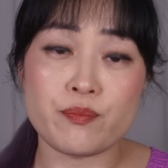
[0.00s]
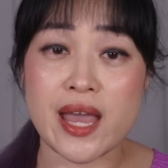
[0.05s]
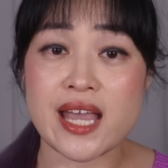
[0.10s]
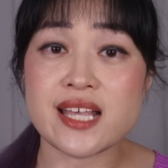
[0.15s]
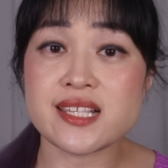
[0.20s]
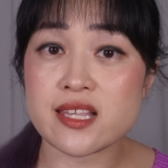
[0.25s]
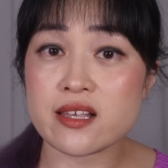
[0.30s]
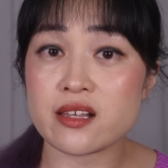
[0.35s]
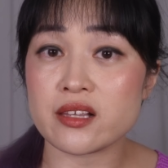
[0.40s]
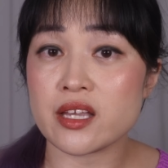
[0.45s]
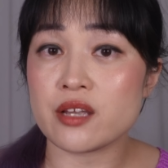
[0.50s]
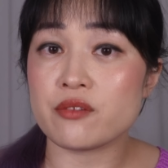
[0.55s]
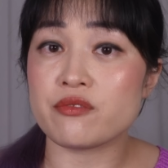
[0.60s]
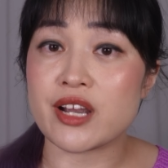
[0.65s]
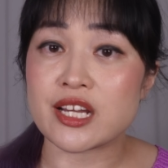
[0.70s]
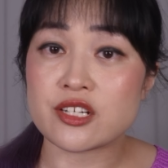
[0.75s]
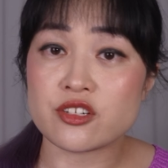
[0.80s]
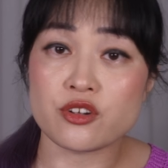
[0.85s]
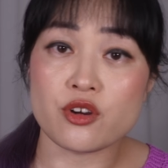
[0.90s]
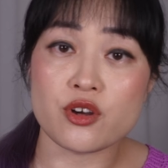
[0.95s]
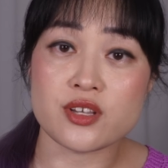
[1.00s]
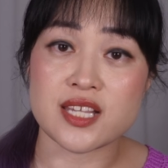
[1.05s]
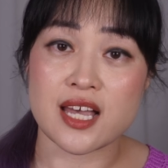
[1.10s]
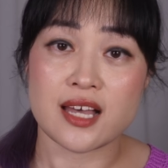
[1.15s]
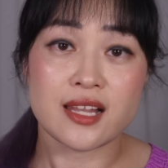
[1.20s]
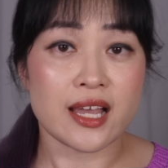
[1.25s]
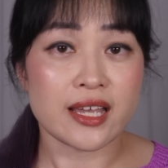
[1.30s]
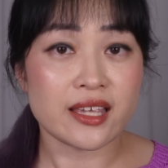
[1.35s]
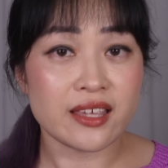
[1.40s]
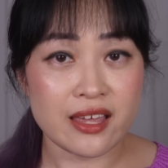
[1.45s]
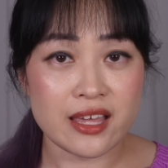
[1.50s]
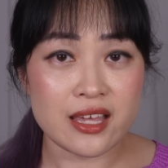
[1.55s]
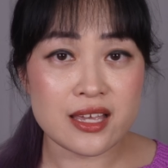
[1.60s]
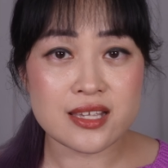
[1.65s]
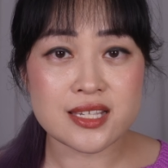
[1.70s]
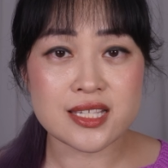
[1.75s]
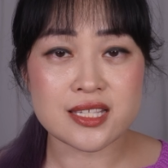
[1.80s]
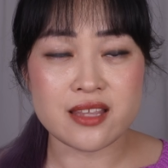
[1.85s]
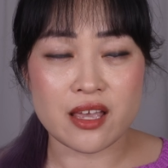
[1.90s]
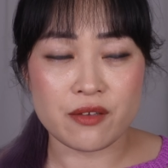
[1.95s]
Basically, retinoids are like
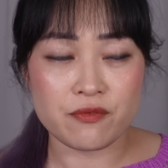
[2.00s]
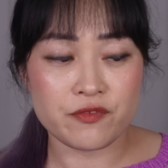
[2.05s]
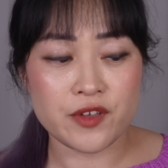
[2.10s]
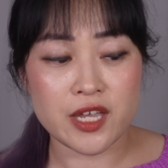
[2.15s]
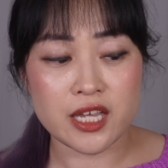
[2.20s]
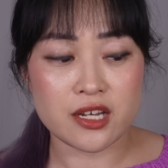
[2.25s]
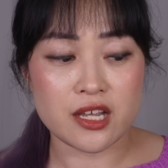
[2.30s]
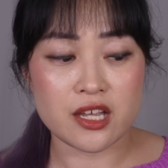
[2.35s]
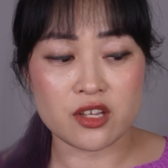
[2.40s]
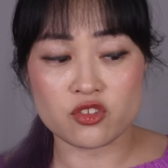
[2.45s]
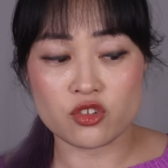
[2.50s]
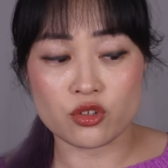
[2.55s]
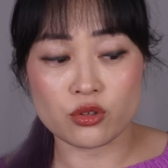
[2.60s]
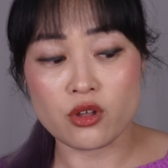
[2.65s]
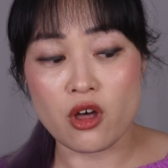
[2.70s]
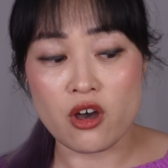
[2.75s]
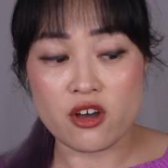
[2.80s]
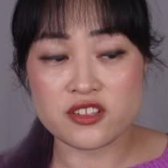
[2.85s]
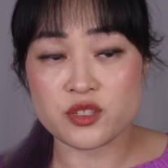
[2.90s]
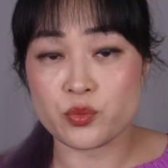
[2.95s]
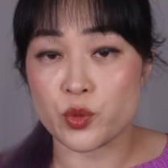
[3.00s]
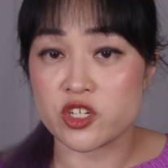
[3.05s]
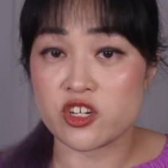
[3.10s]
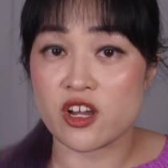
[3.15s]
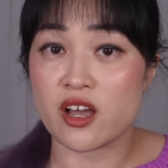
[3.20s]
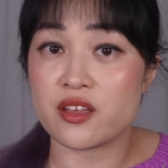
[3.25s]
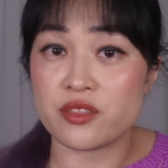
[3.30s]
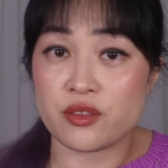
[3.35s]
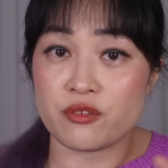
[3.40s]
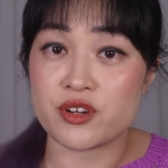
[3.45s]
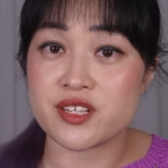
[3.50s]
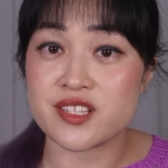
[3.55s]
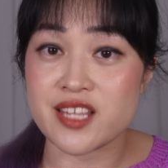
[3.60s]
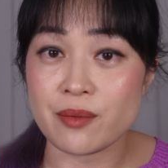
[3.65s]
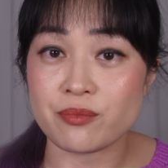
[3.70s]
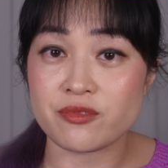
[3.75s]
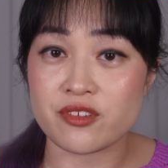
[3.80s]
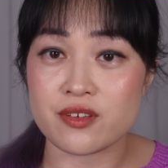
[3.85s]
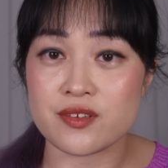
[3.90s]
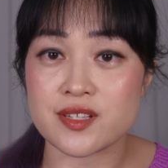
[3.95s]
keys that fit into locks which are the
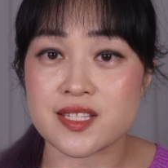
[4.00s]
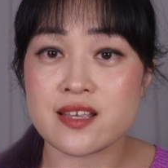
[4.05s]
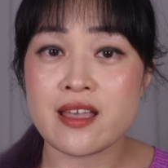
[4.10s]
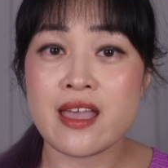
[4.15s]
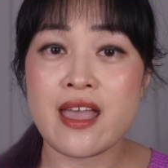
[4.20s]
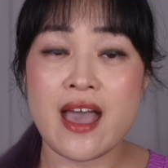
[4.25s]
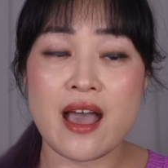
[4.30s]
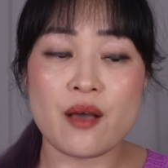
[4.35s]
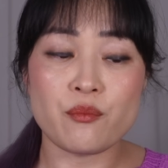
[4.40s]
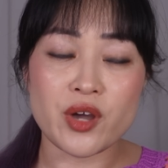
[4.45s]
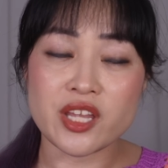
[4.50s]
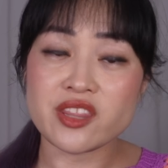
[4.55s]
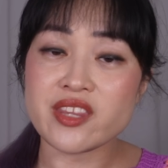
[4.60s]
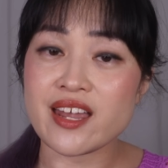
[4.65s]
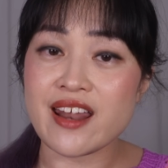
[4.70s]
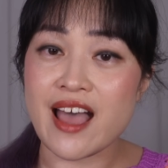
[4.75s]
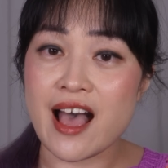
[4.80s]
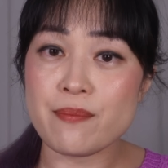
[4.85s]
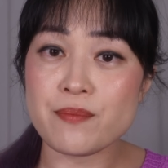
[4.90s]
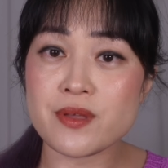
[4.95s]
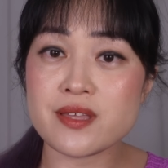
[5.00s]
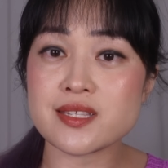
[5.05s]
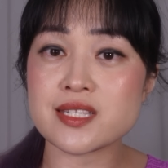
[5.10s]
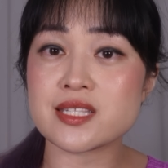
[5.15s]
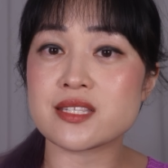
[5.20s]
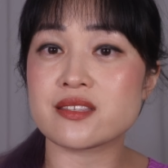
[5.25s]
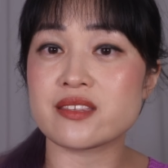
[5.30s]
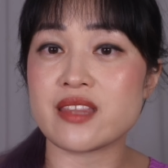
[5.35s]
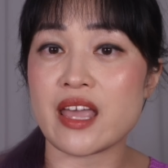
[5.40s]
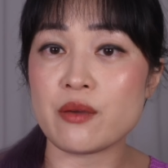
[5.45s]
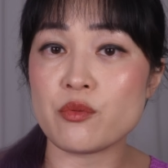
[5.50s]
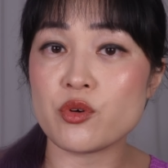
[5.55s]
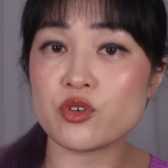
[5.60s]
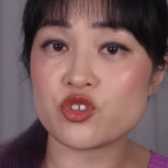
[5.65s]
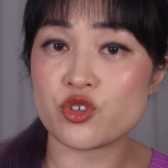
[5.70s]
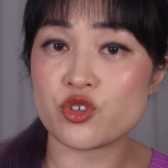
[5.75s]
receptors, and when that happens, they will